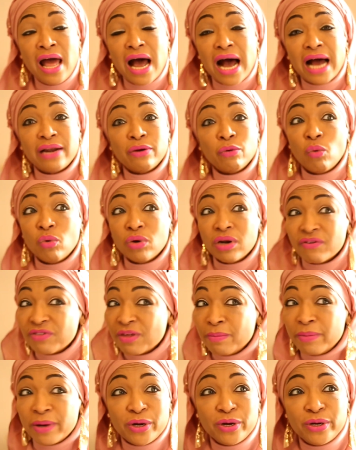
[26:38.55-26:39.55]
And all of
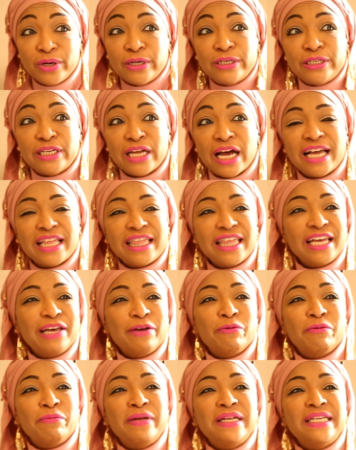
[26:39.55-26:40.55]
them are good. I think
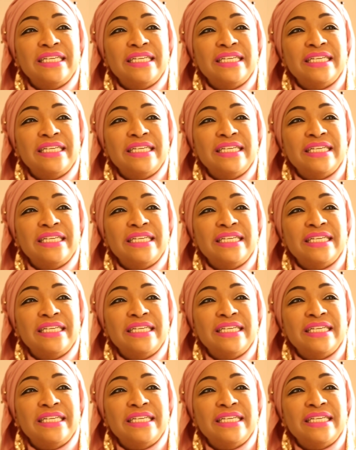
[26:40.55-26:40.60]
it would be